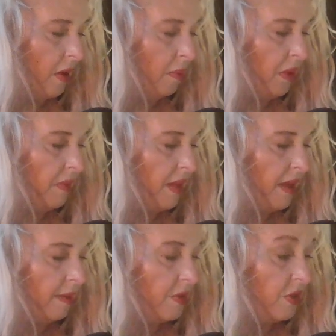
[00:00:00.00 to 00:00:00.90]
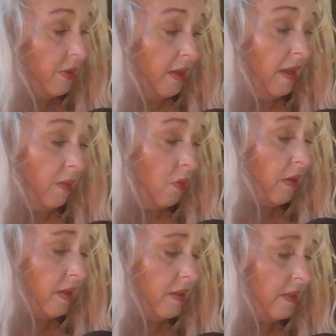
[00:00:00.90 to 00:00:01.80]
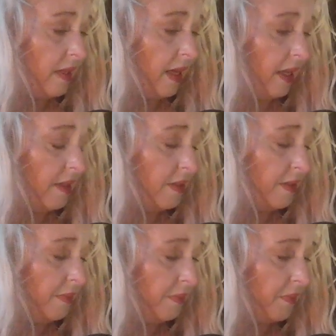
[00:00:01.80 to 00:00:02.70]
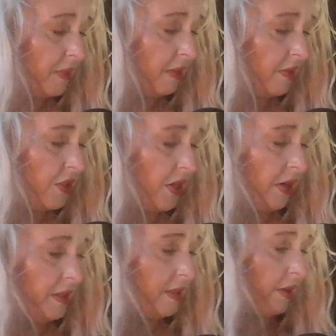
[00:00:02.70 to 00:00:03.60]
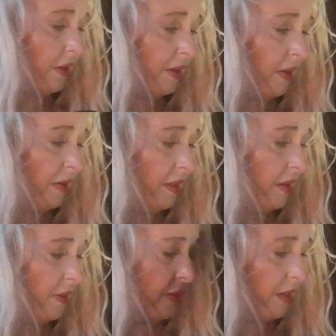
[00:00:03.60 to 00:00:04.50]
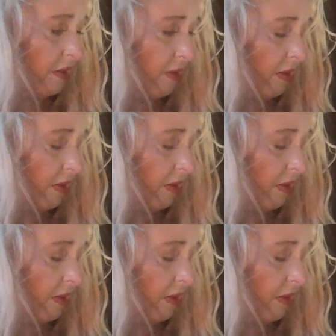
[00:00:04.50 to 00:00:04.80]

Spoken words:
But they kept you in a worried state. The Chariot is out here now, I think I said.